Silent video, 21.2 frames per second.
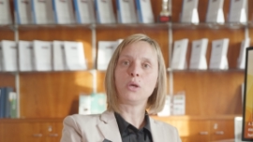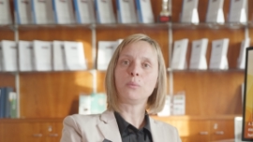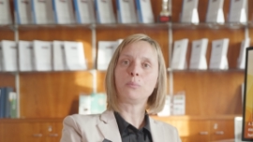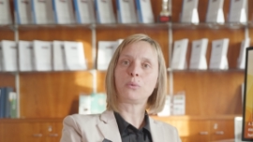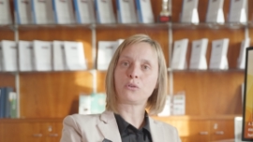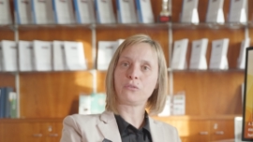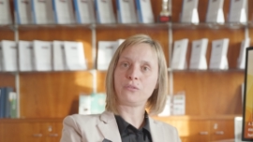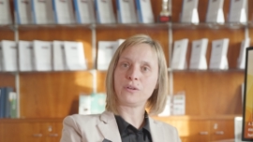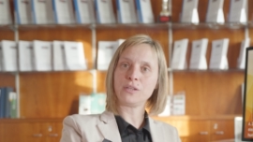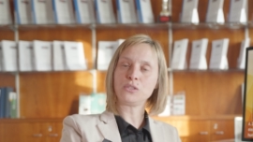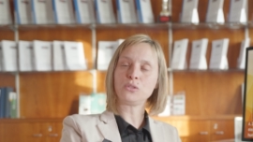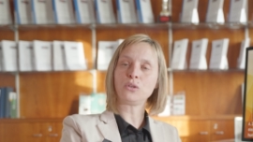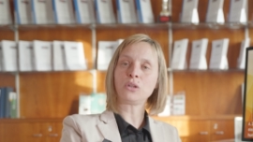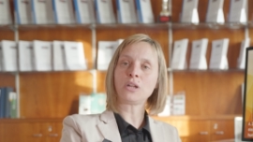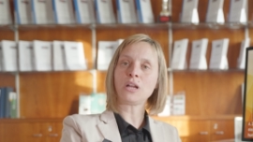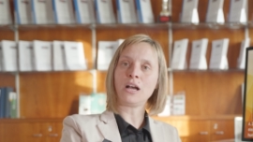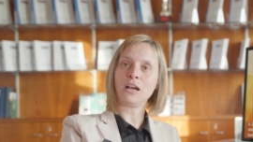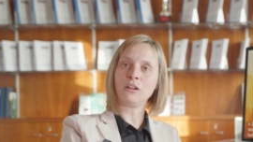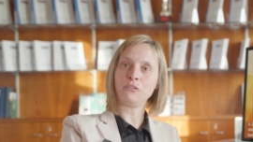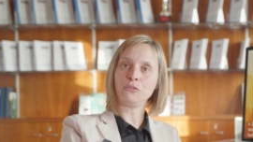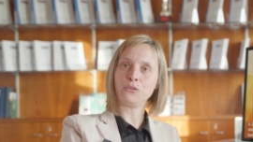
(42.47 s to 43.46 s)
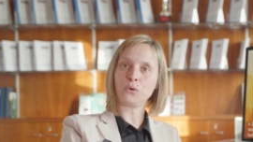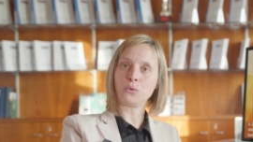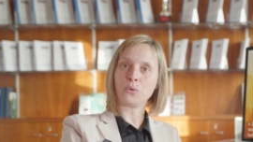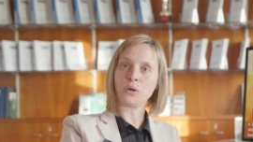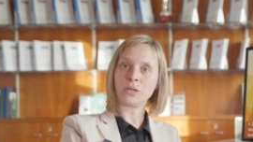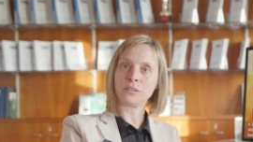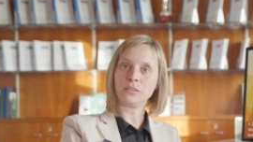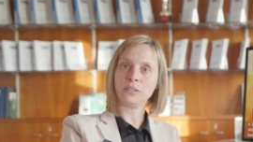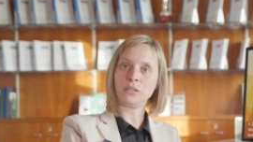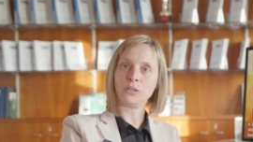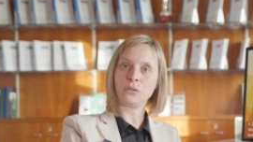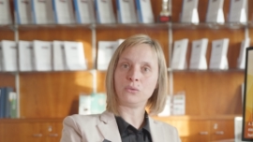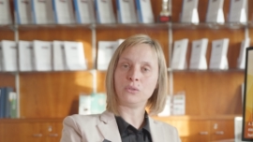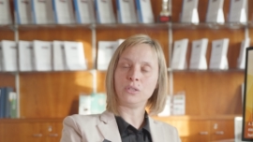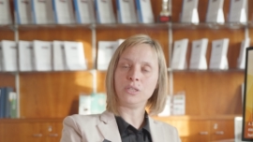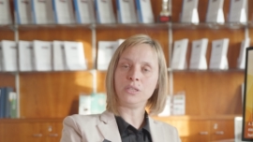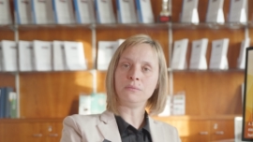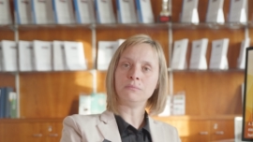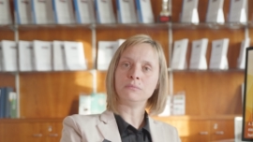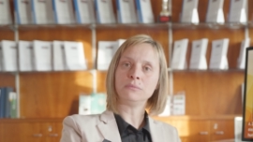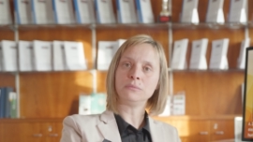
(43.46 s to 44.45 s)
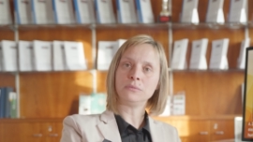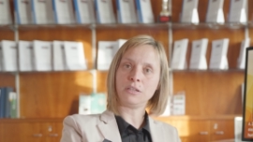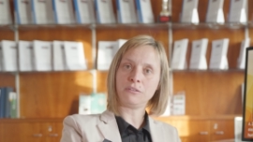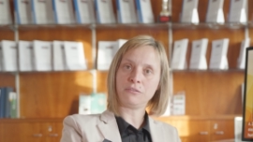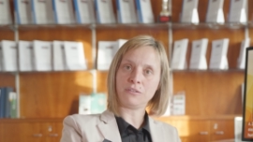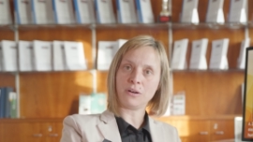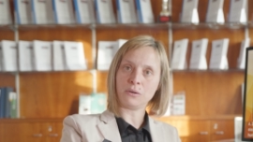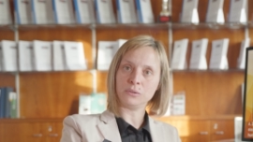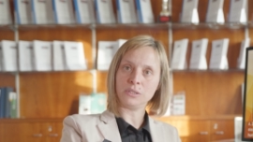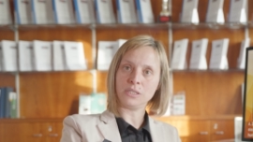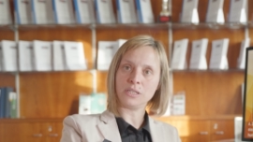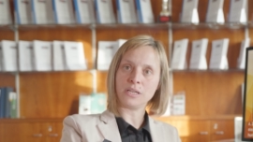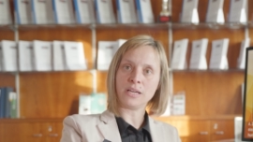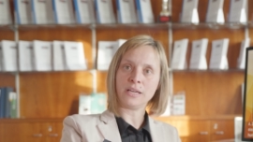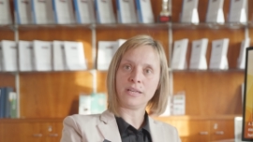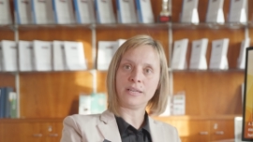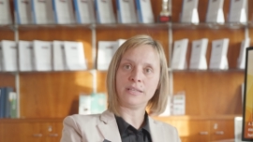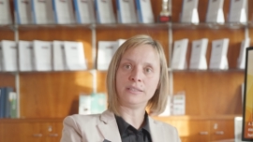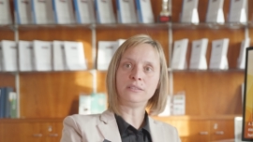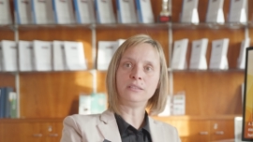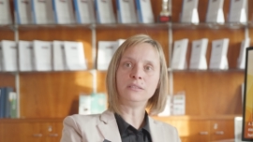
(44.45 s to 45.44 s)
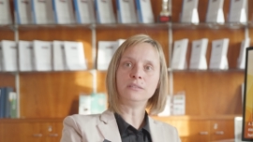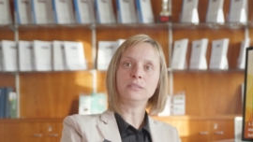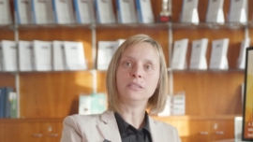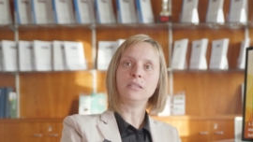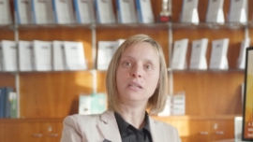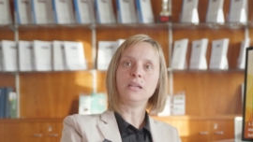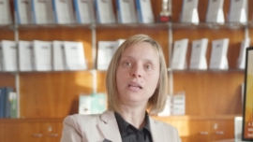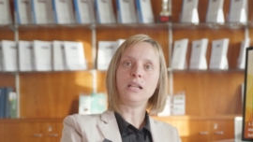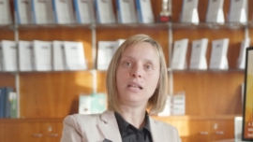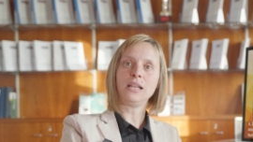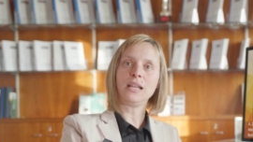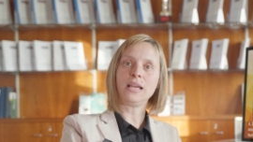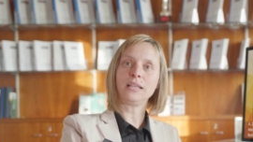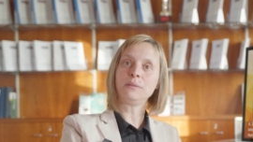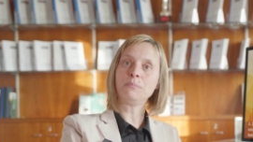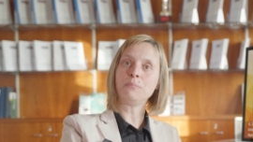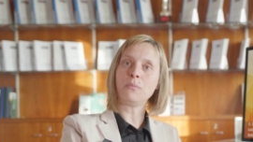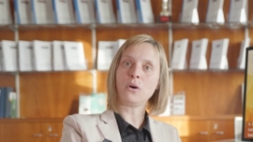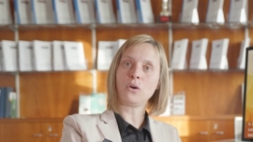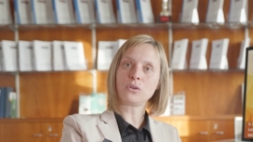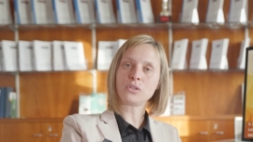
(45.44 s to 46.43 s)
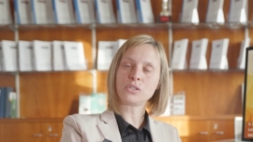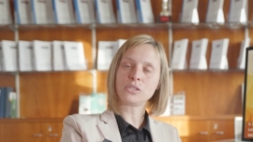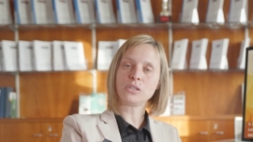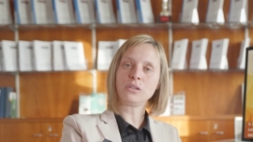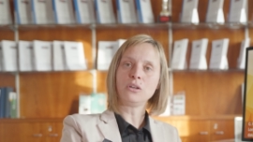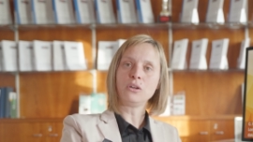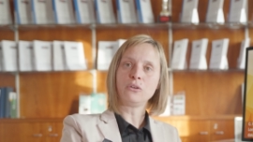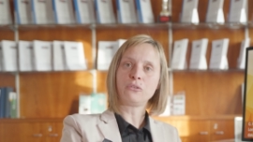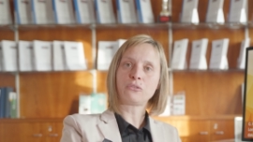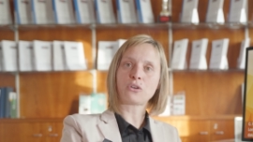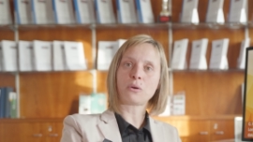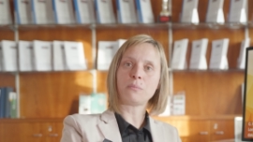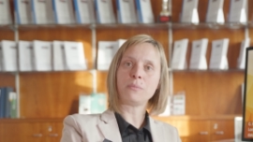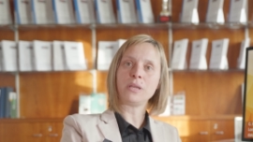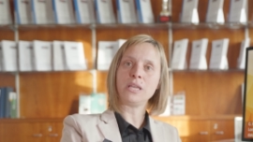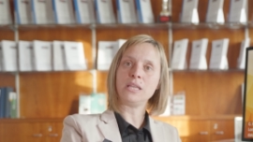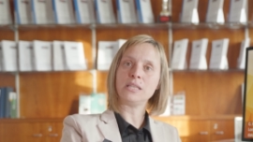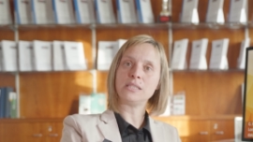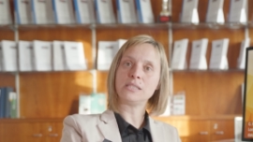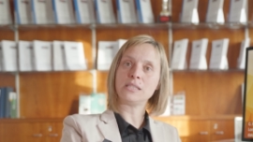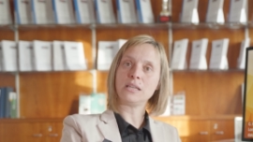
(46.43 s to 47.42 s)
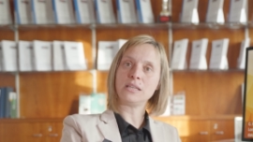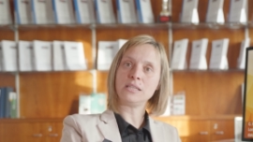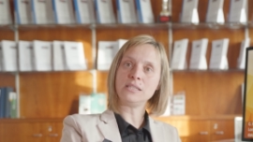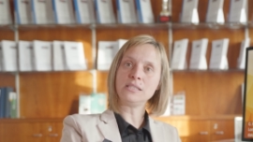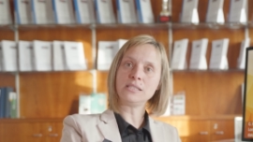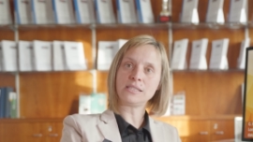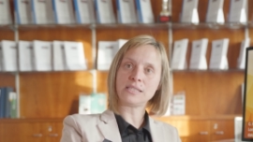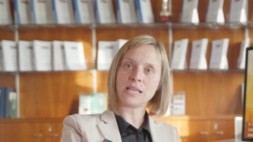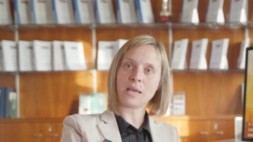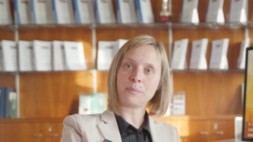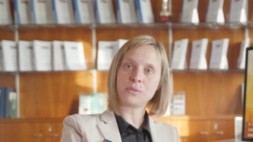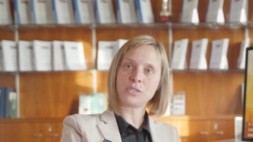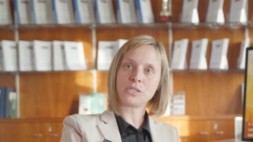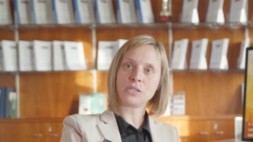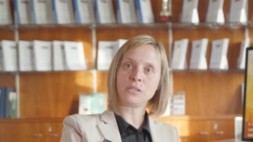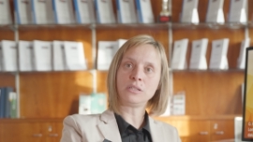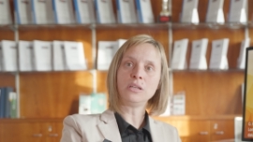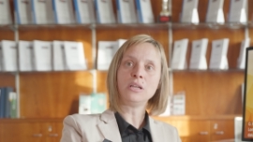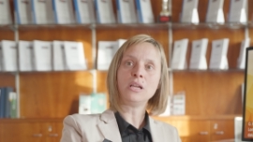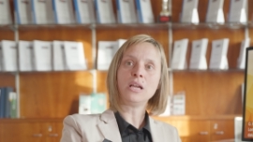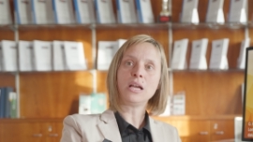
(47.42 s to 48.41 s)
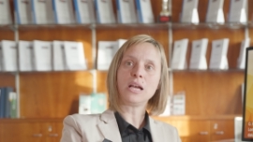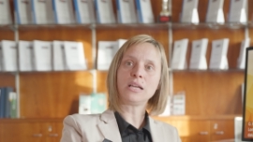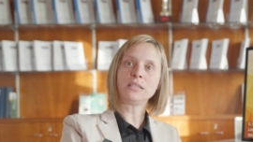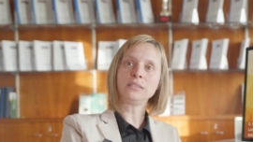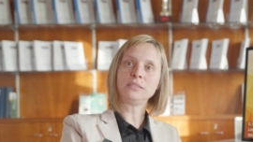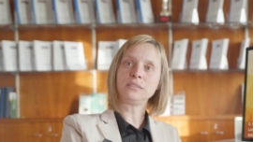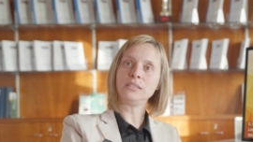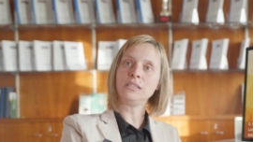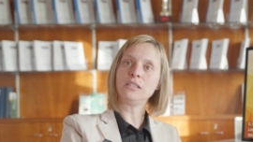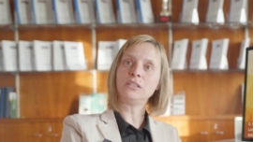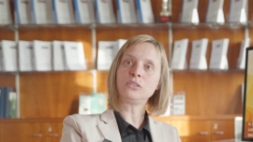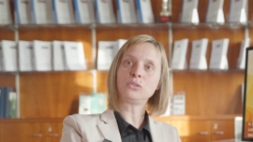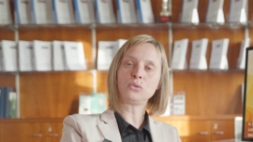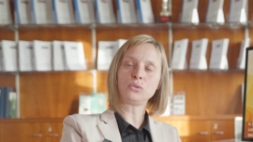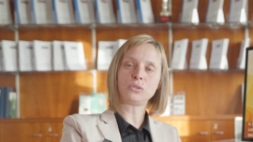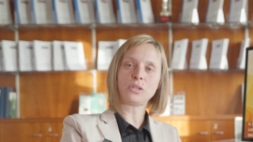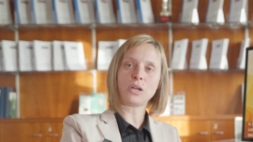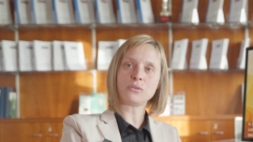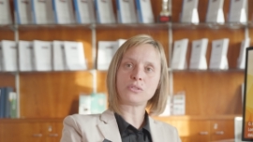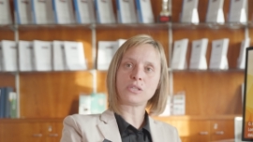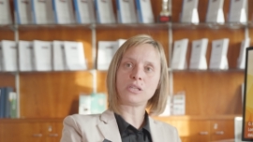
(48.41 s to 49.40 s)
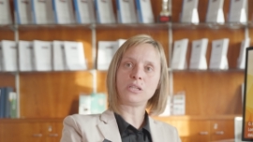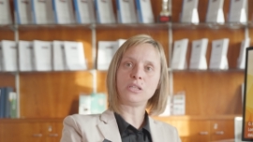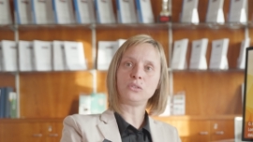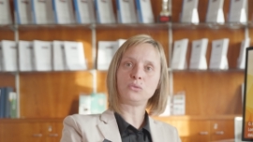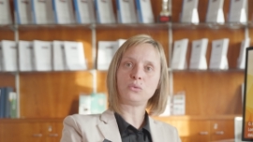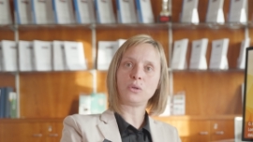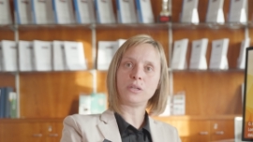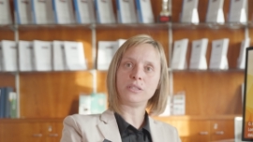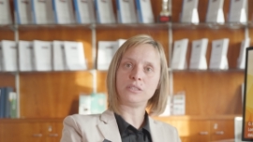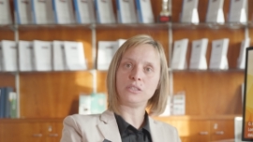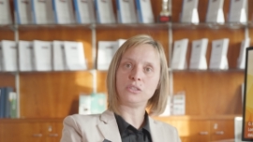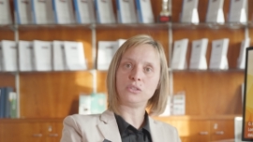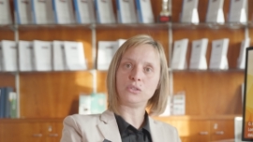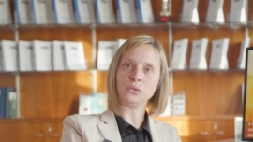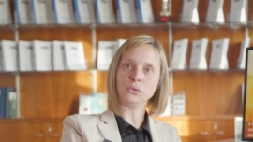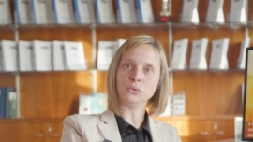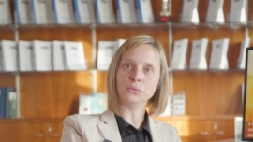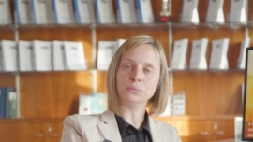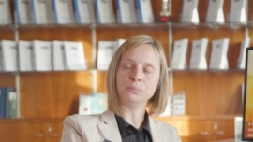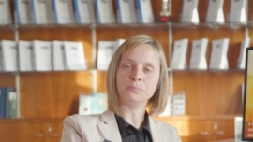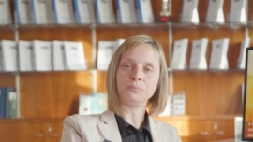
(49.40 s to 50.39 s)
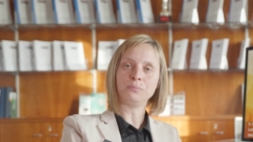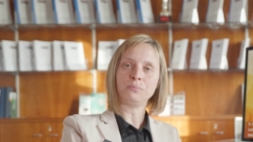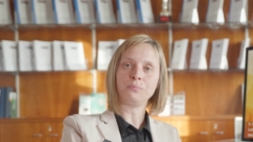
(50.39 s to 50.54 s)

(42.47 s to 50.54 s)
Professor Alfio Quarteroni, the founding head, led MOX from its inception until 2022,